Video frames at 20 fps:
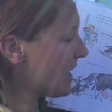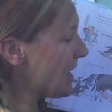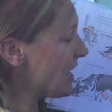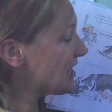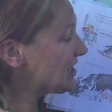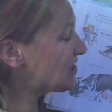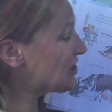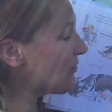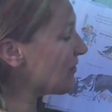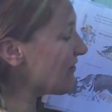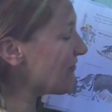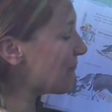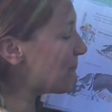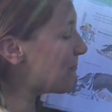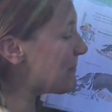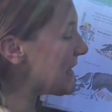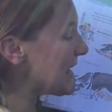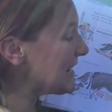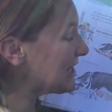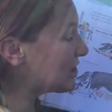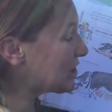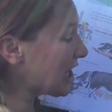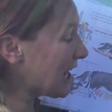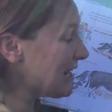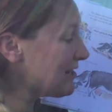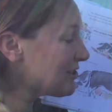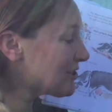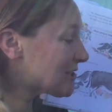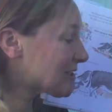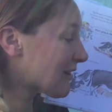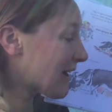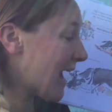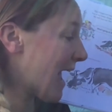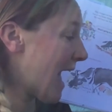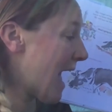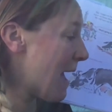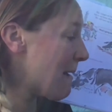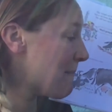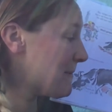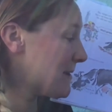So if big changes are
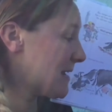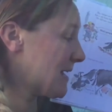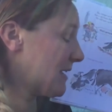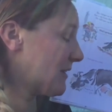happening